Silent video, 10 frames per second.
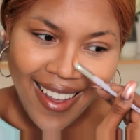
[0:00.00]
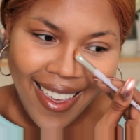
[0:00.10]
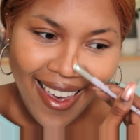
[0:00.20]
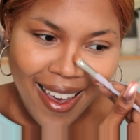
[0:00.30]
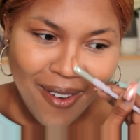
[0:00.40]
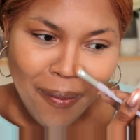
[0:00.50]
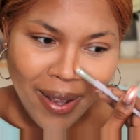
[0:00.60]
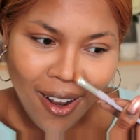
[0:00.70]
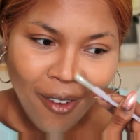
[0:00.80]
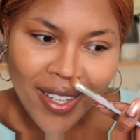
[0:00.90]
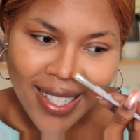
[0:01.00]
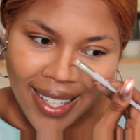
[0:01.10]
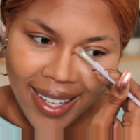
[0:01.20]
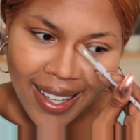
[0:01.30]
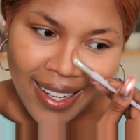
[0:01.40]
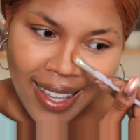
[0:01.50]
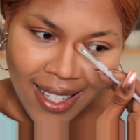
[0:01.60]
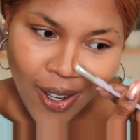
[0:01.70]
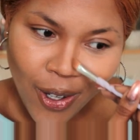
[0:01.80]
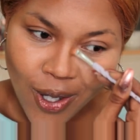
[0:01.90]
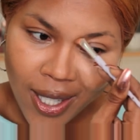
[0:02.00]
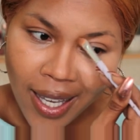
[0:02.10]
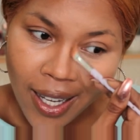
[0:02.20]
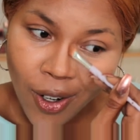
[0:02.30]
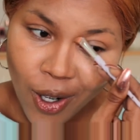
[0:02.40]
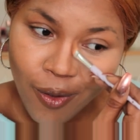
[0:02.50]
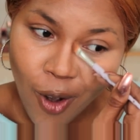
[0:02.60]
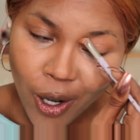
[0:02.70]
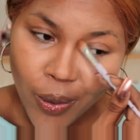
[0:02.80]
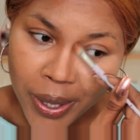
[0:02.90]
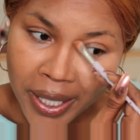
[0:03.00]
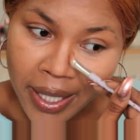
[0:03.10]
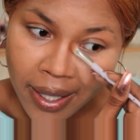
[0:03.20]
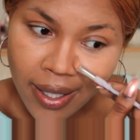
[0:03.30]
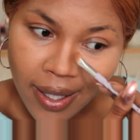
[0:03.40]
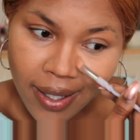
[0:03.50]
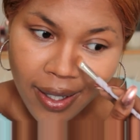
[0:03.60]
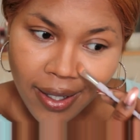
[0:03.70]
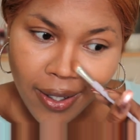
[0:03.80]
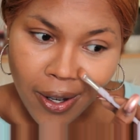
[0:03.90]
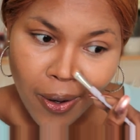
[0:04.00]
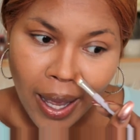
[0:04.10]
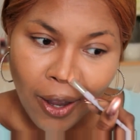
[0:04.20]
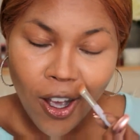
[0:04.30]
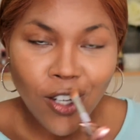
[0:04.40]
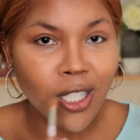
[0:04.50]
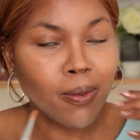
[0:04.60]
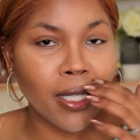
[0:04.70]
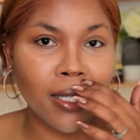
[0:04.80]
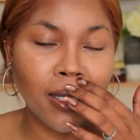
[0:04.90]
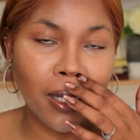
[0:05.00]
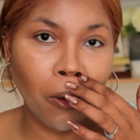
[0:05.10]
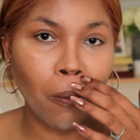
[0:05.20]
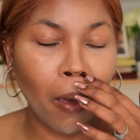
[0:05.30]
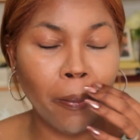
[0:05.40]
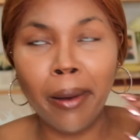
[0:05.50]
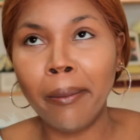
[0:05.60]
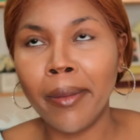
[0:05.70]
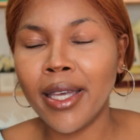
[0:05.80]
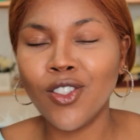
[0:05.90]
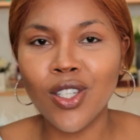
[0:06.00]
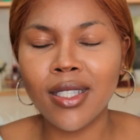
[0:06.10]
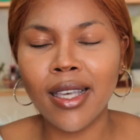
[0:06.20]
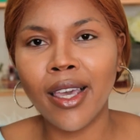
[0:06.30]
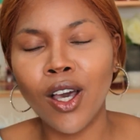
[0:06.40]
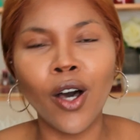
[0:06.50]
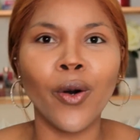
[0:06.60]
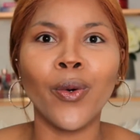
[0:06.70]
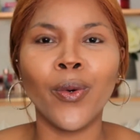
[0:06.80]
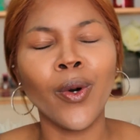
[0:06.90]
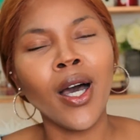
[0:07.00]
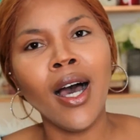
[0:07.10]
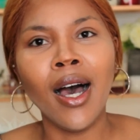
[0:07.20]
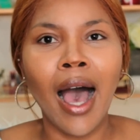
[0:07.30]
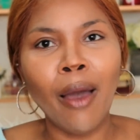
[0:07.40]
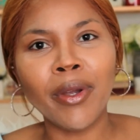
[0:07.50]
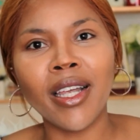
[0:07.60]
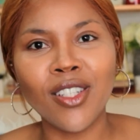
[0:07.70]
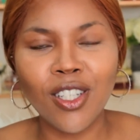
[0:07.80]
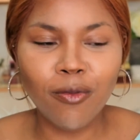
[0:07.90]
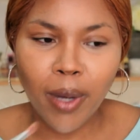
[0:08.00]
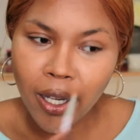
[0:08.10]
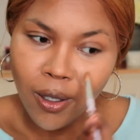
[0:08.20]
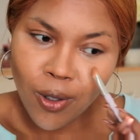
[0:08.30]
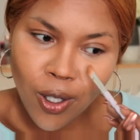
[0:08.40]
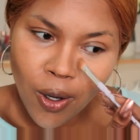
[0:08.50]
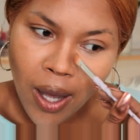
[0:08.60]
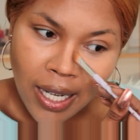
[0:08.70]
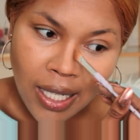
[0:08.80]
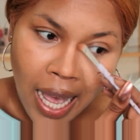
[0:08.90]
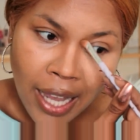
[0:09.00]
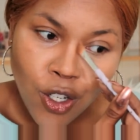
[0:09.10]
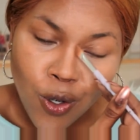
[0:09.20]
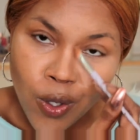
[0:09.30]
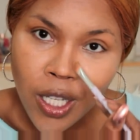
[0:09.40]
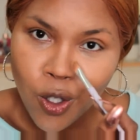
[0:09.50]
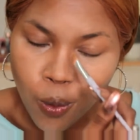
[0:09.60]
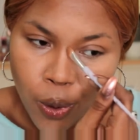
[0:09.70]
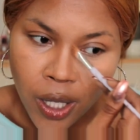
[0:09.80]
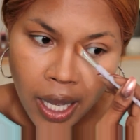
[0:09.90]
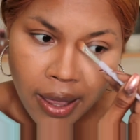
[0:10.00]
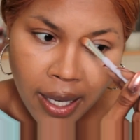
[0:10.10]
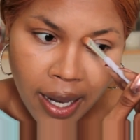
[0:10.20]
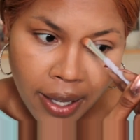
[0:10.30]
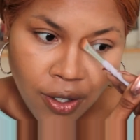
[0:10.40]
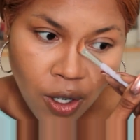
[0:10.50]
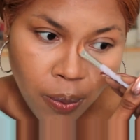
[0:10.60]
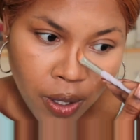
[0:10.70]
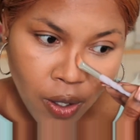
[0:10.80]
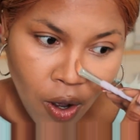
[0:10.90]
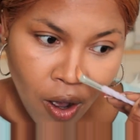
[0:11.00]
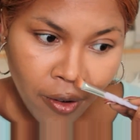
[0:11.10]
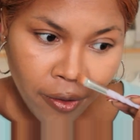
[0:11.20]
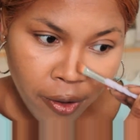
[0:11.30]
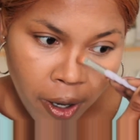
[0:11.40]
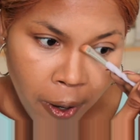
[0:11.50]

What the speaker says: Yeah, but obviously it is going to take a lot of hard work. You know, I can't just be sitting on my bum and just saying, oh, I want to achieve my goal. You know, I do need to put in that extra bit of